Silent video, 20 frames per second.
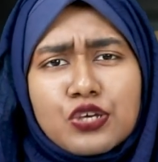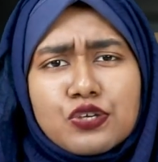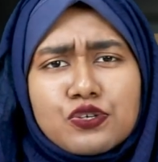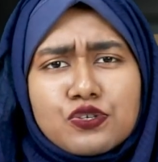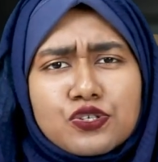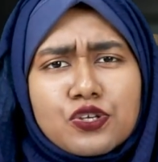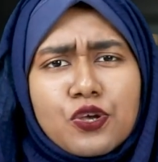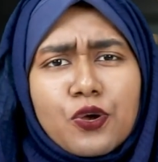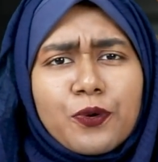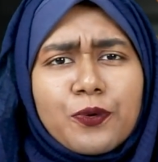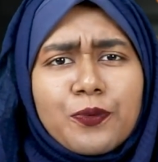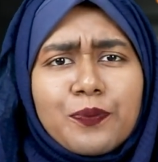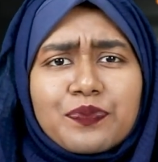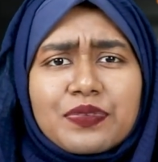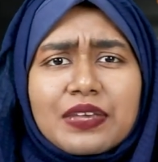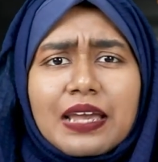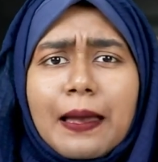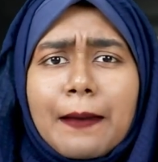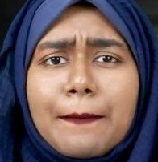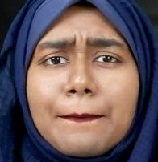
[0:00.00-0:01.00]
So
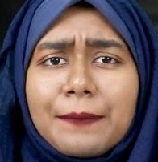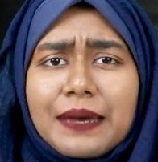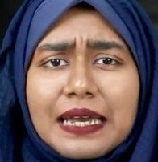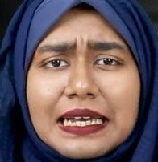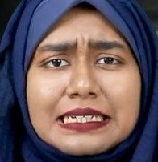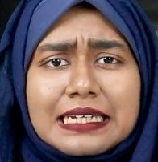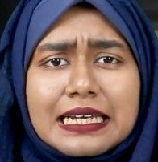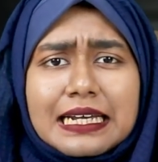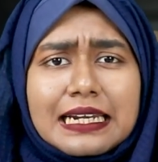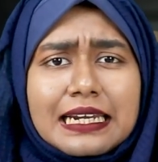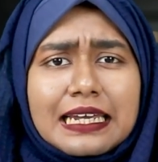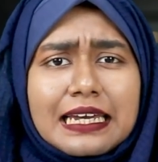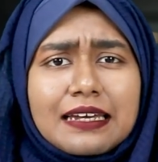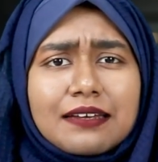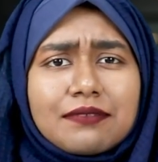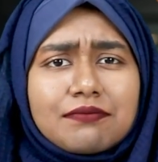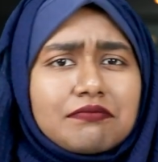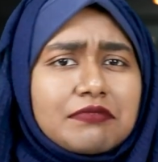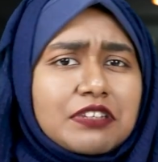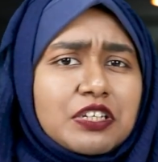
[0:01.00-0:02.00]

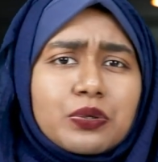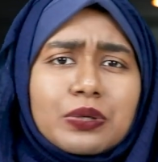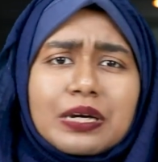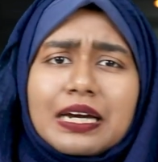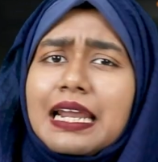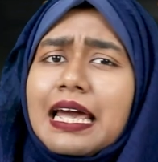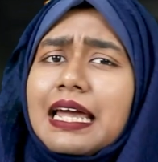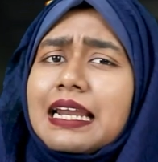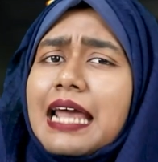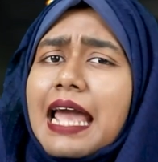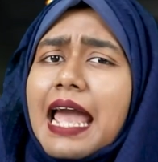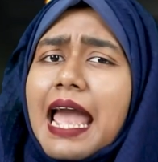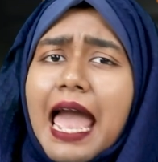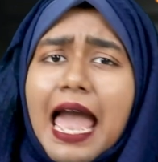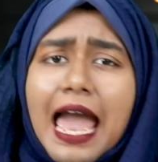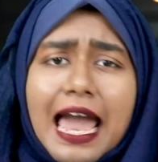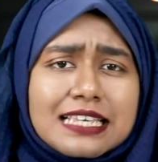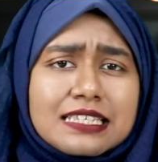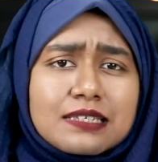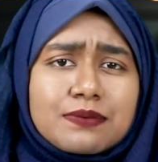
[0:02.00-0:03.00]
basically, you can add
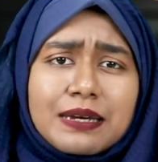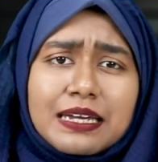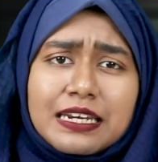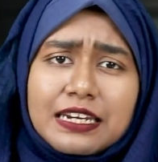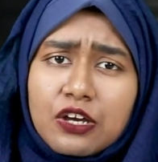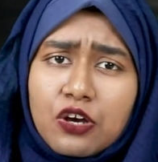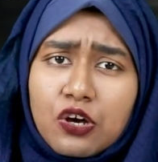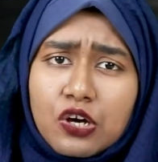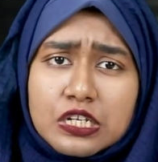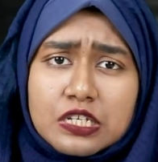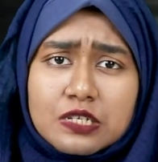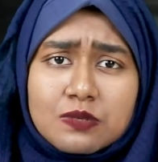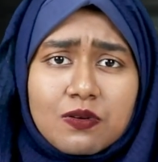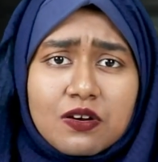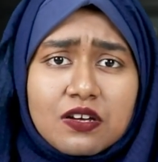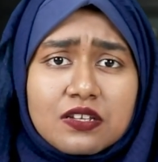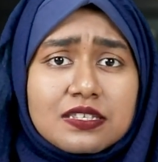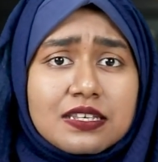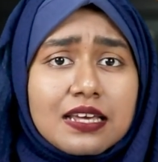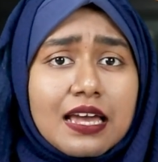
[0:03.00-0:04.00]
as many
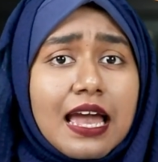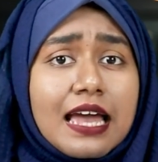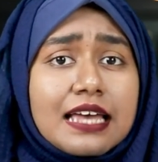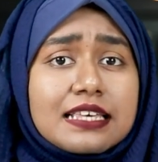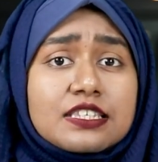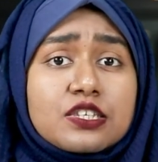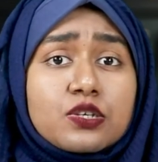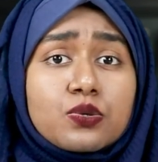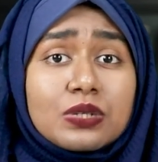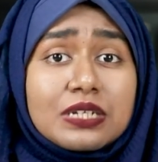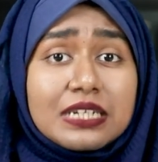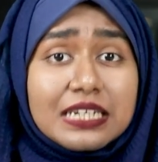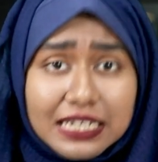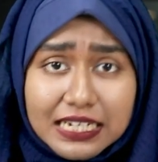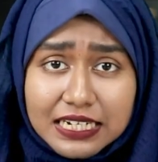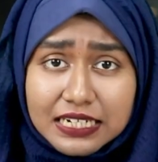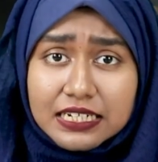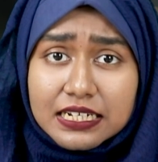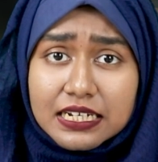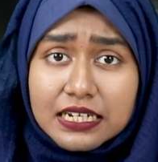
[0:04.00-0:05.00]
hotspots as you
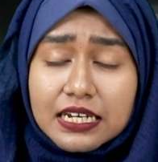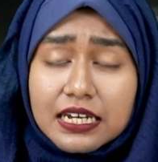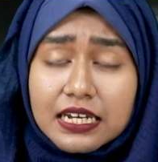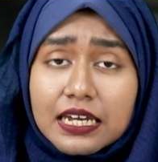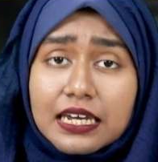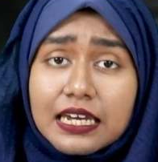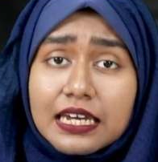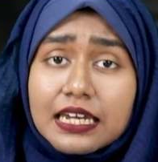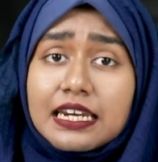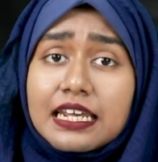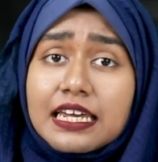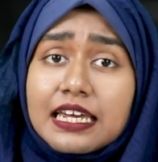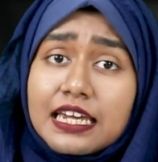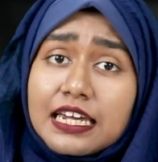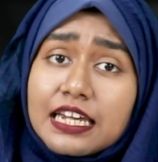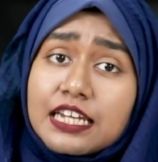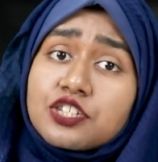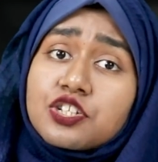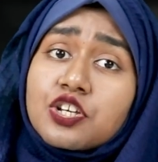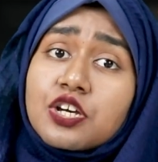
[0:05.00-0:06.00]
need in
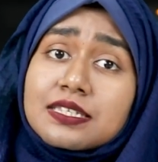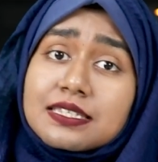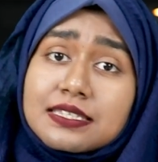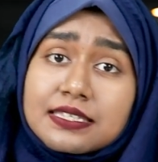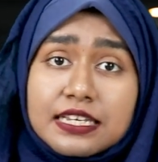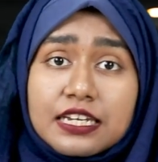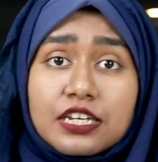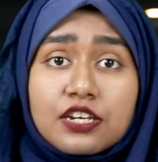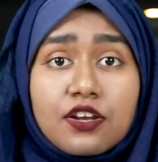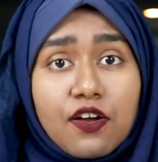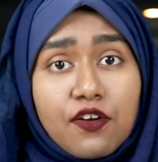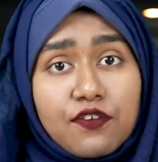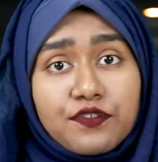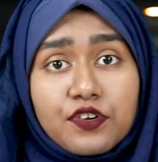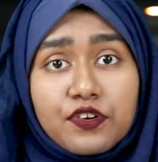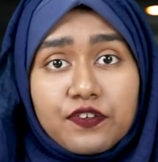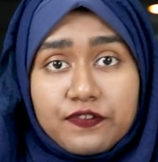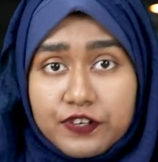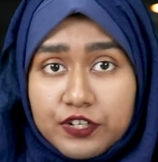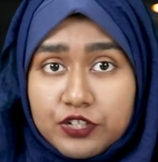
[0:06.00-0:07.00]
each scene of
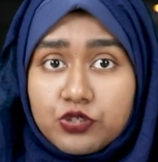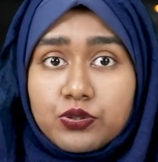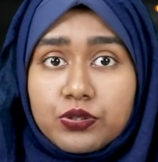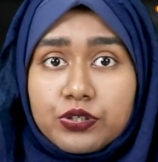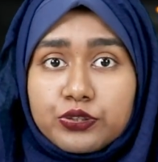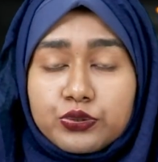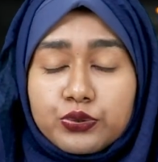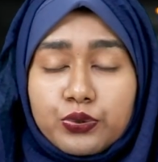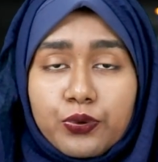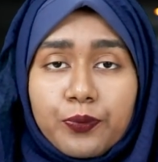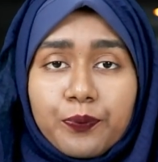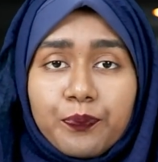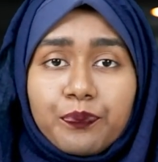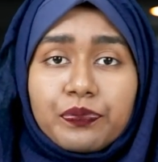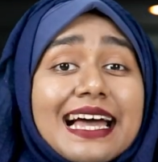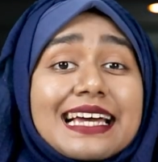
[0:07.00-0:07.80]
your virtual tour.